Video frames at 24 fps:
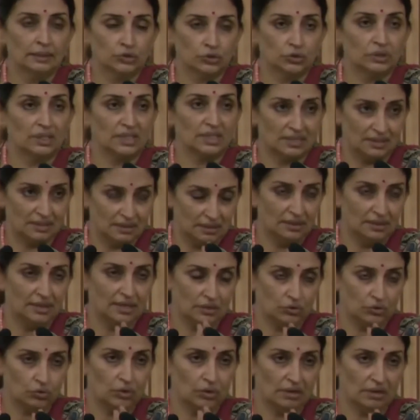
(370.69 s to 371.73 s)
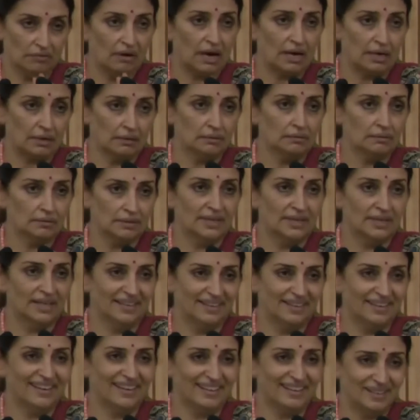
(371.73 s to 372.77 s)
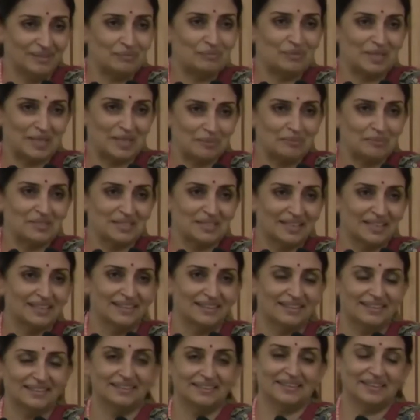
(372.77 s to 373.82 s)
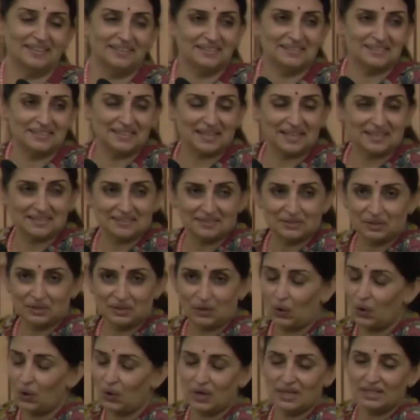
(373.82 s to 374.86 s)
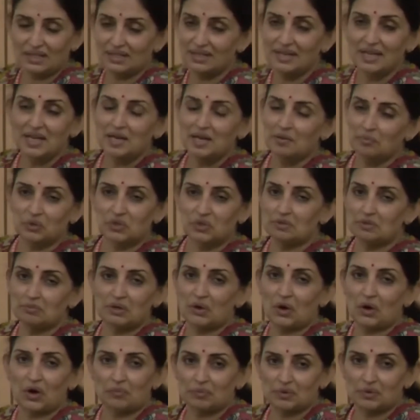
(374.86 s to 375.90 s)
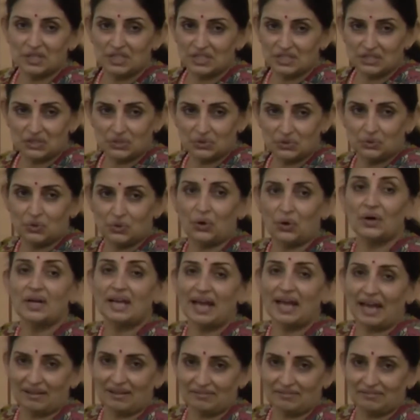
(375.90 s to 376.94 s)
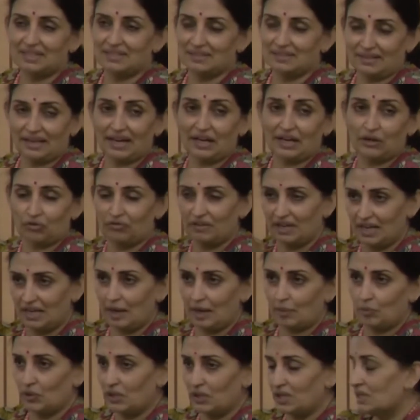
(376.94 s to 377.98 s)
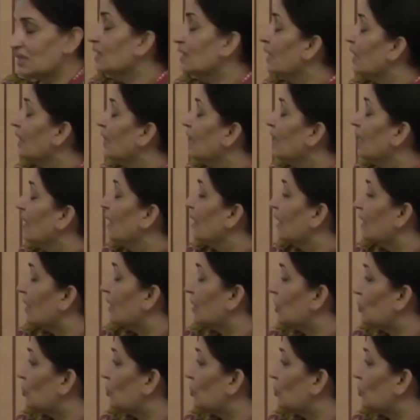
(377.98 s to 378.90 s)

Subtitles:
So there is only one in BMC in the state. All municipal corporations do not have these kind of very elaborate control